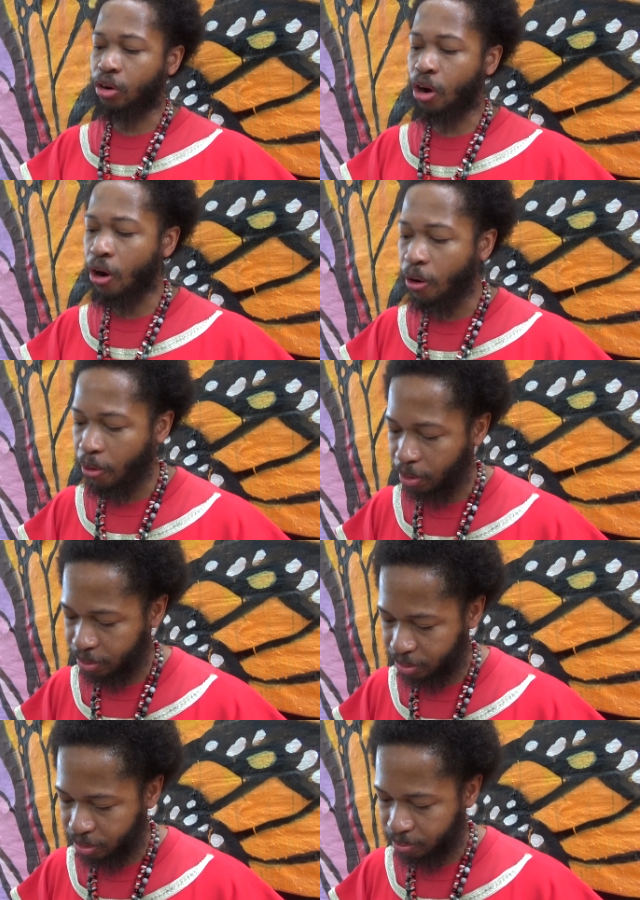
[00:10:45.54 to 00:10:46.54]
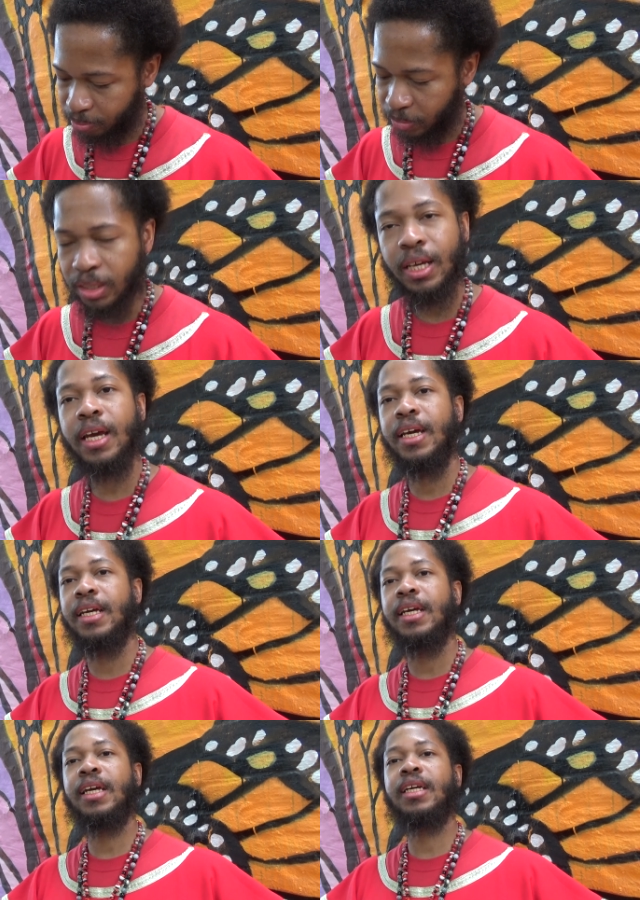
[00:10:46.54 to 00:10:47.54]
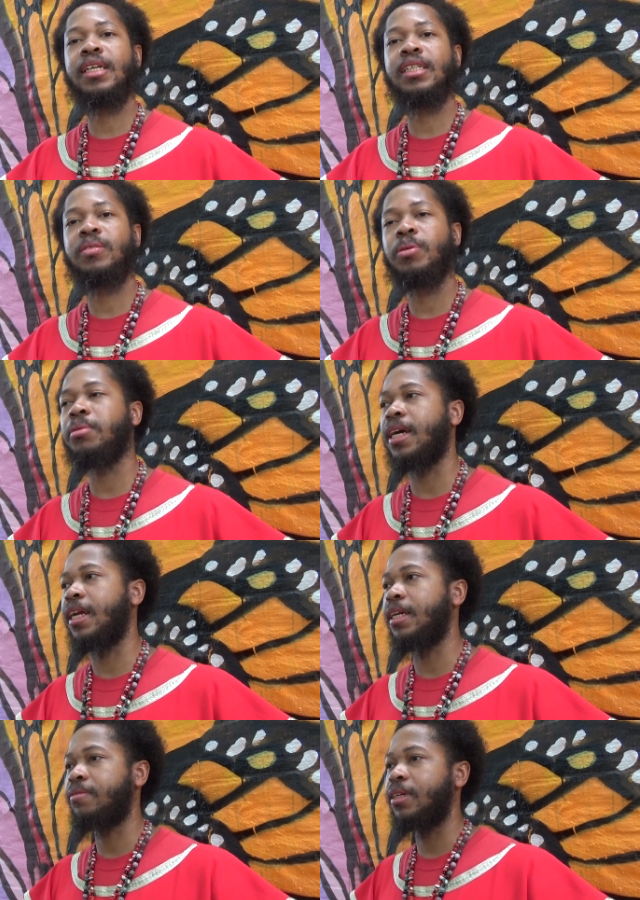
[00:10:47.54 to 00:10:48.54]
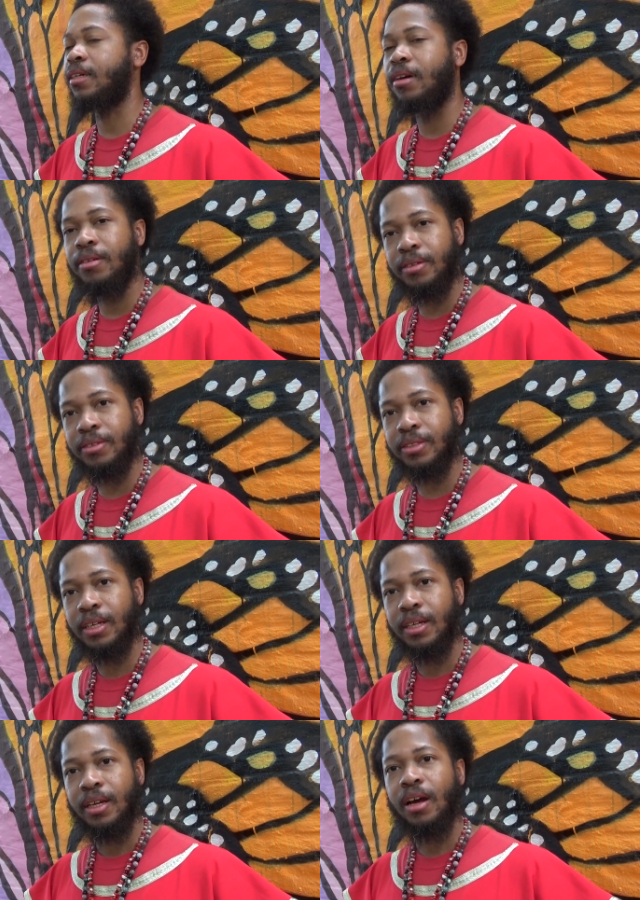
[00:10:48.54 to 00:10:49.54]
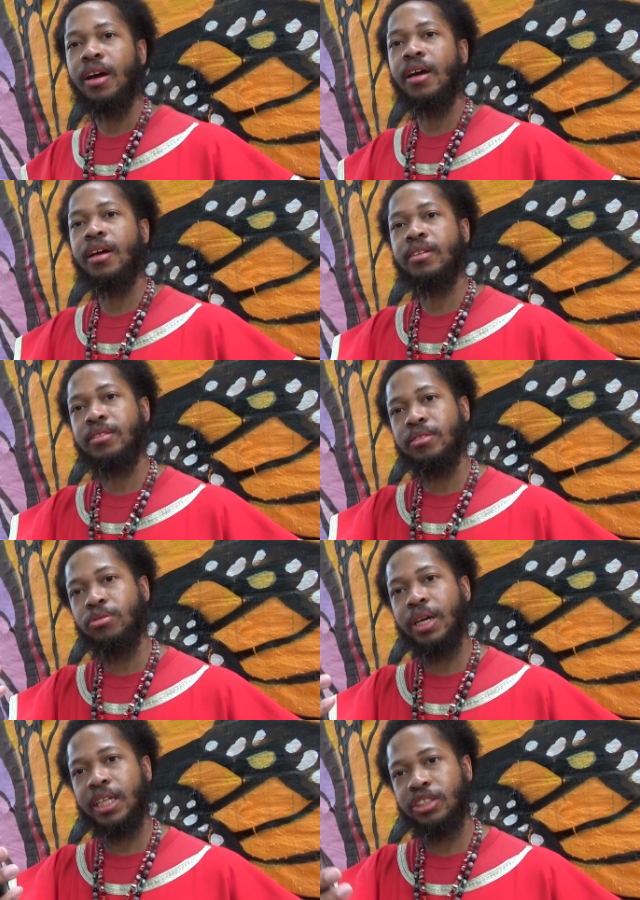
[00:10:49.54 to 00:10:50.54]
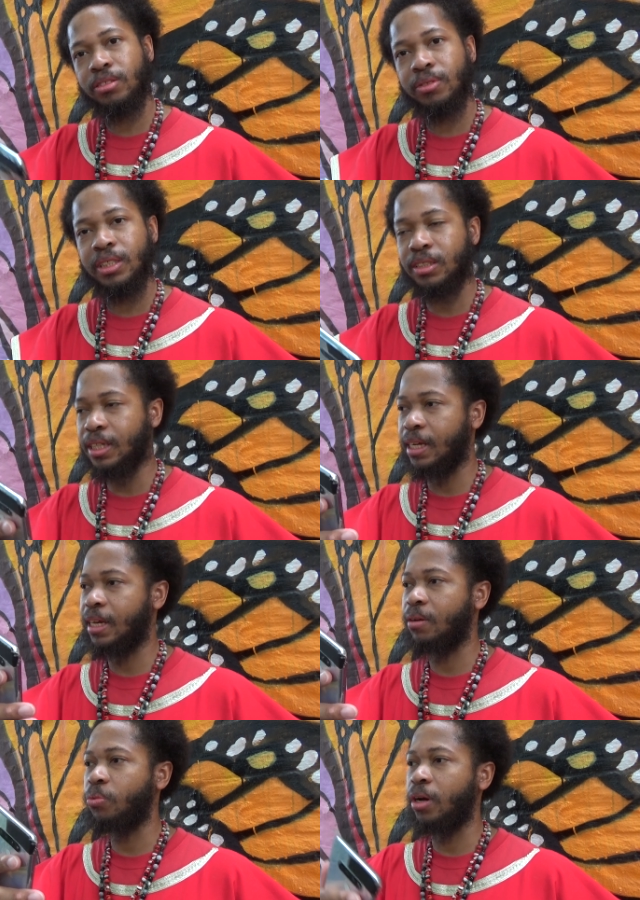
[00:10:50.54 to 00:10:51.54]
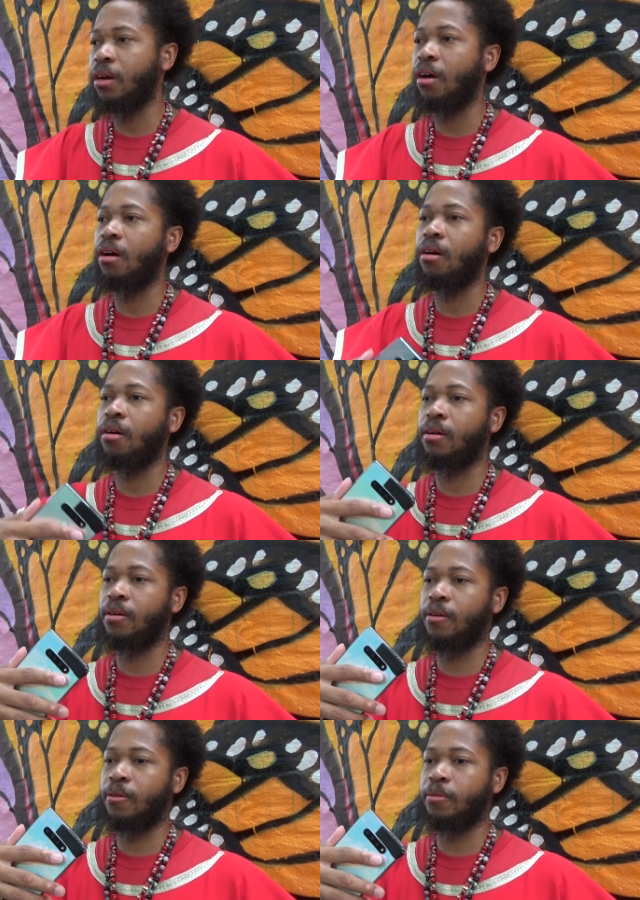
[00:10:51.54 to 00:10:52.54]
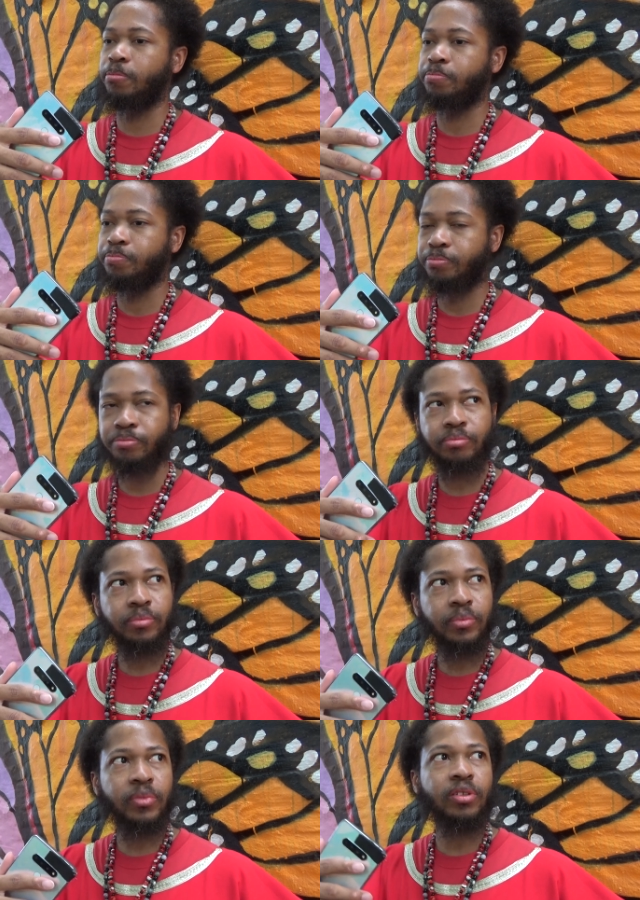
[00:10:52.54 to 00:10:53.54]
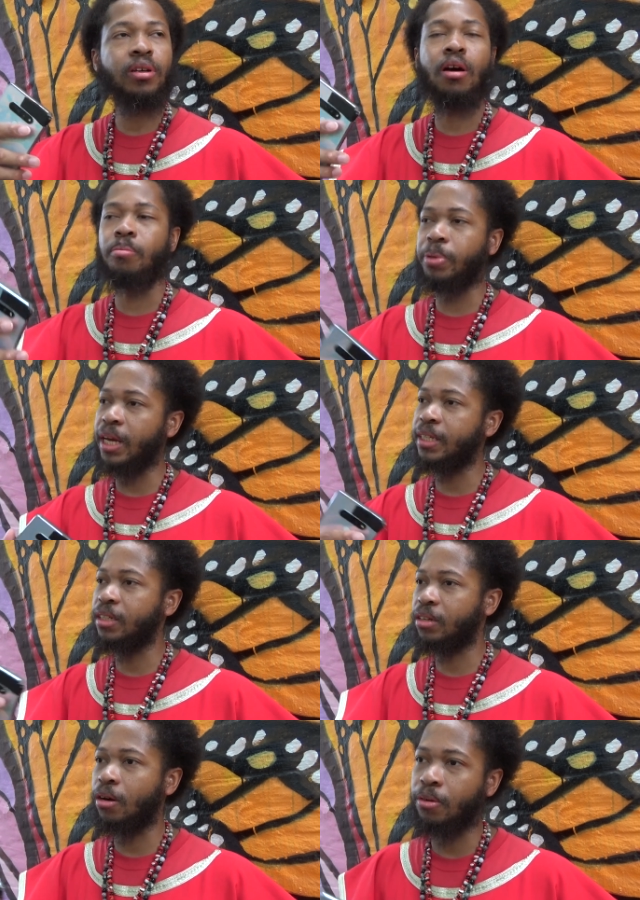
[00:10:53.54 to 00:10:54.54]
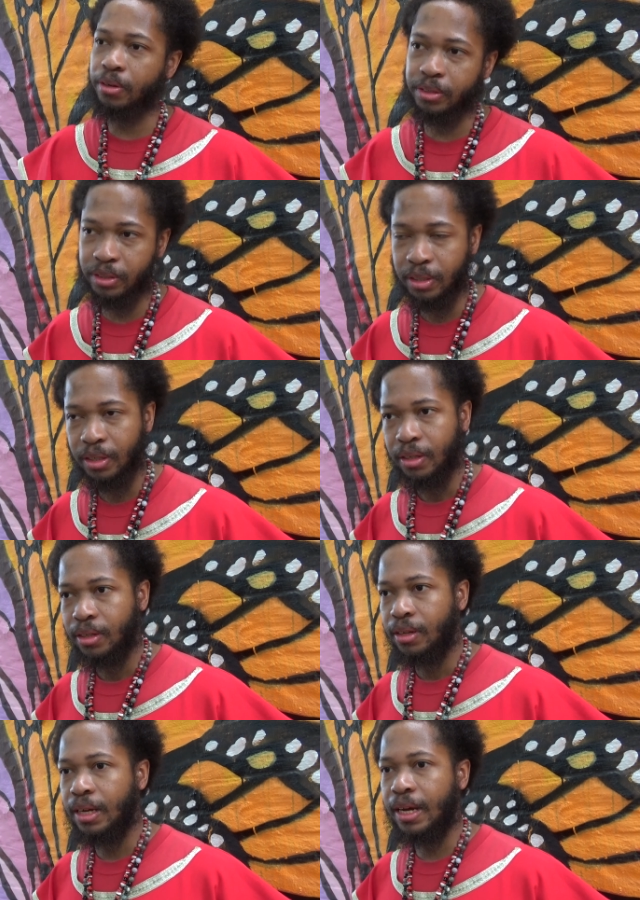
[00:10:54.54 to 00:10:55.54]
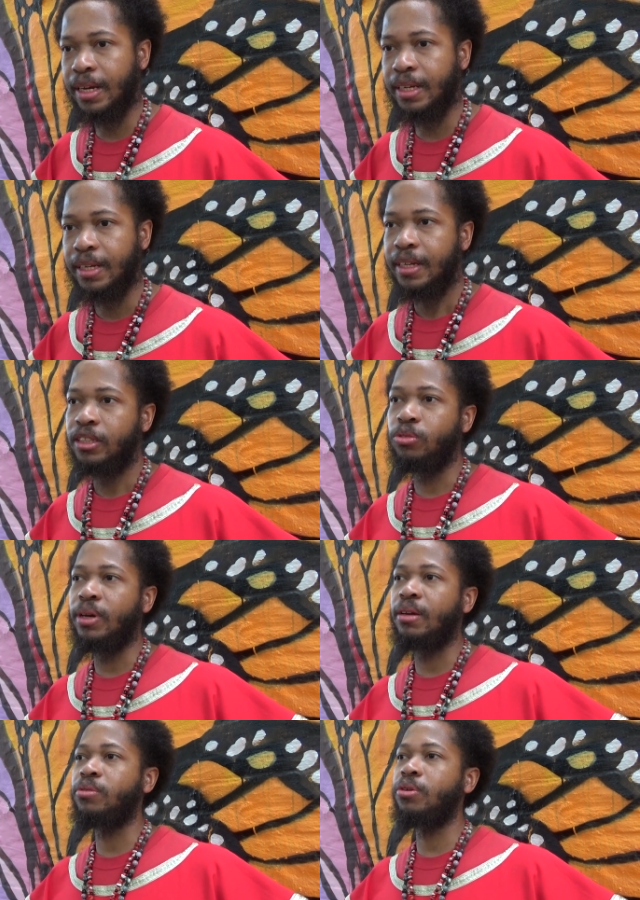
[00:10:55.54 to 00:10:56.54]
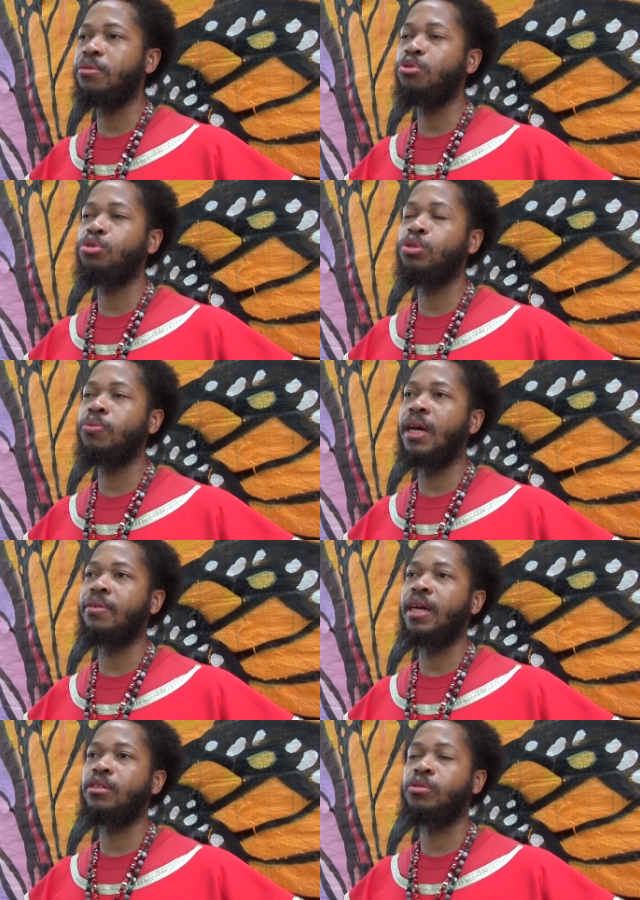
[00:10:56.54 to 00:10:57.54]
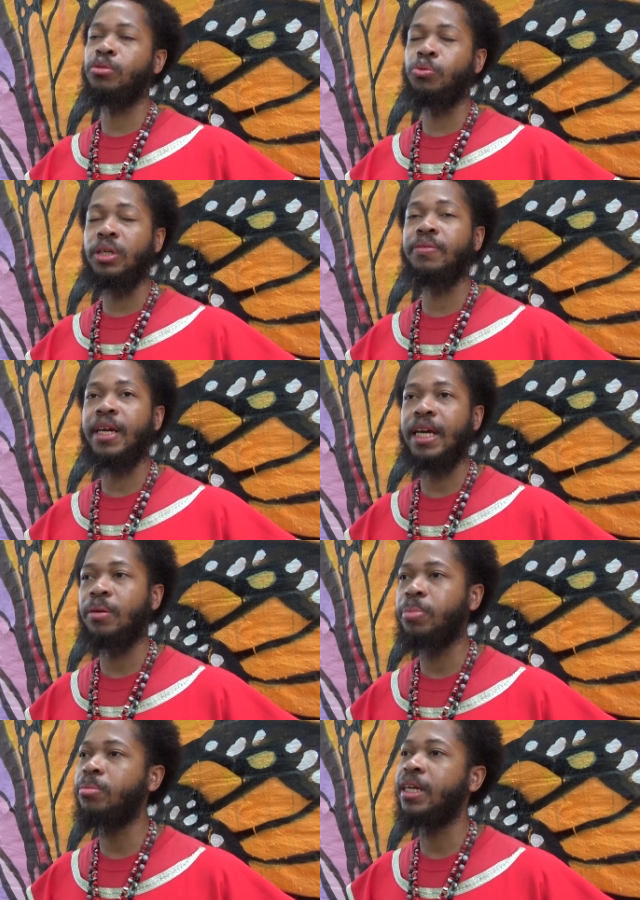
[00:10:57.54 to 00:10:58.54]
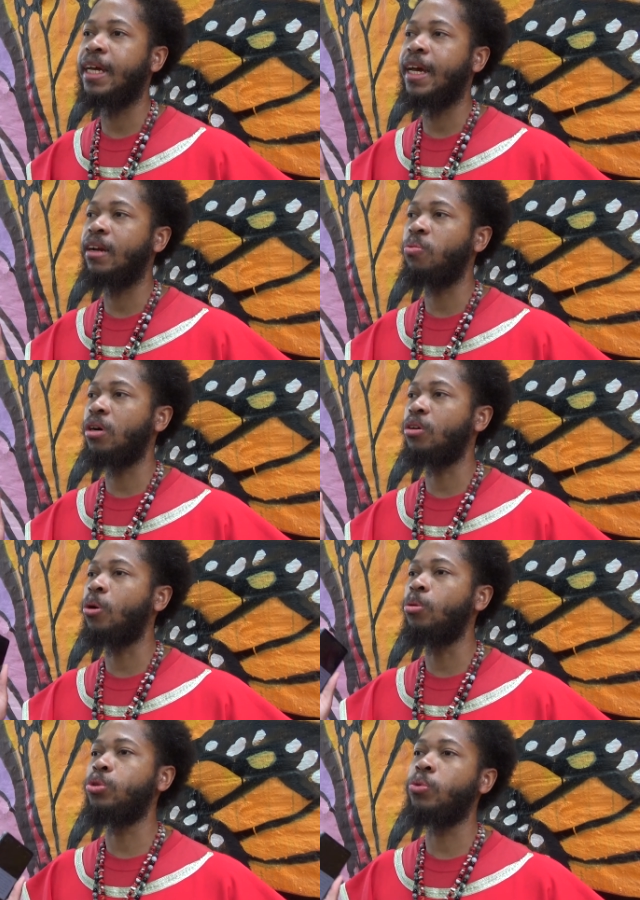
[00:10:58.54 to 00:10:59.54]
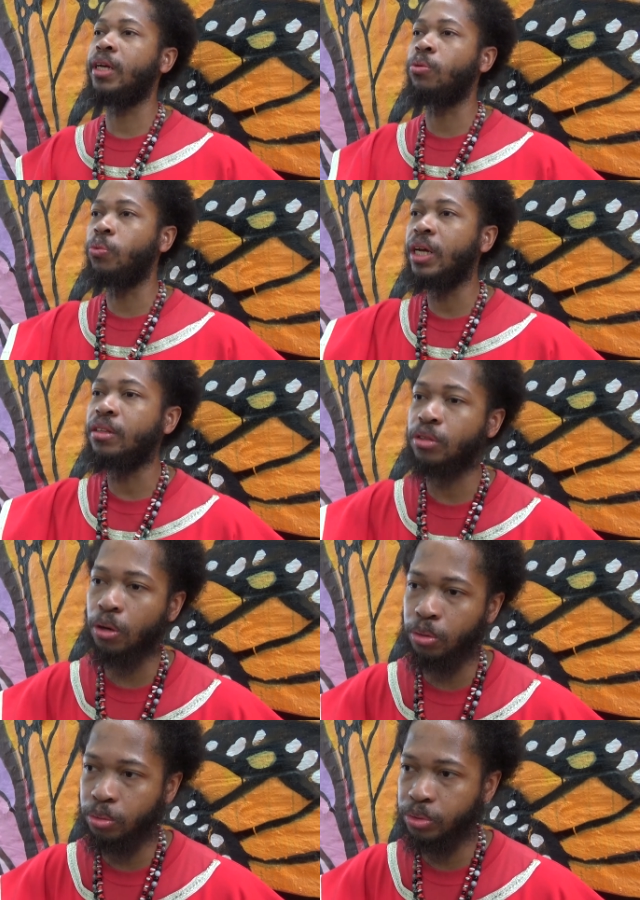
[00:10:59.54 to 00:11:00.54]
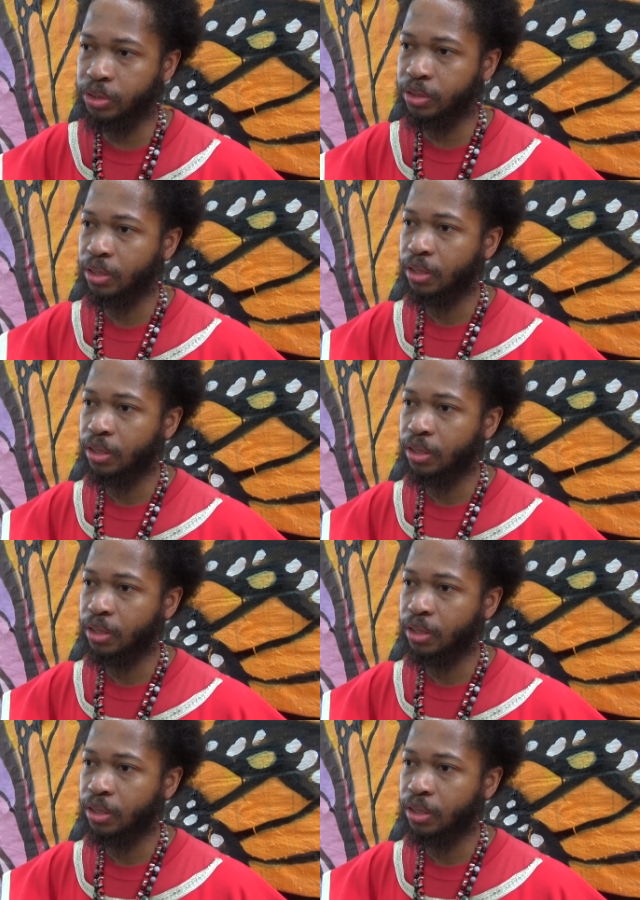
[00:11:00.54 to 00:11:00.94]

cars. Yeah, here it is. People had left their cars. You had streets that had what? Uh, uh, abandoned cars. Alright? You have you, you you haven't you even had people that had to what go through their windows